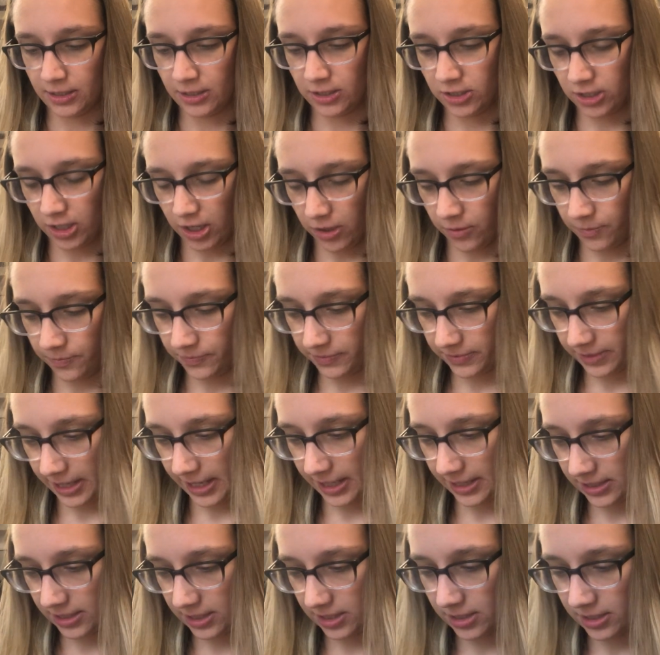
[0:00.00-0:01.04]
So
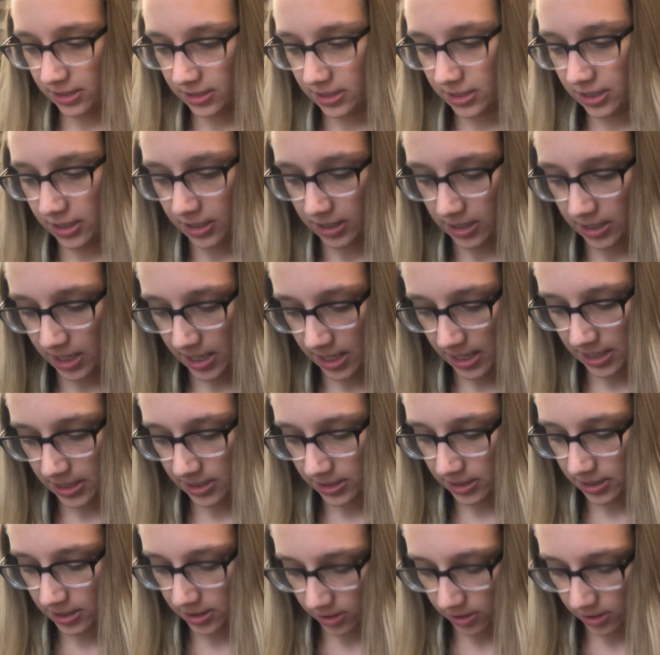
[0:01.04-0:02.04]
that's tonight.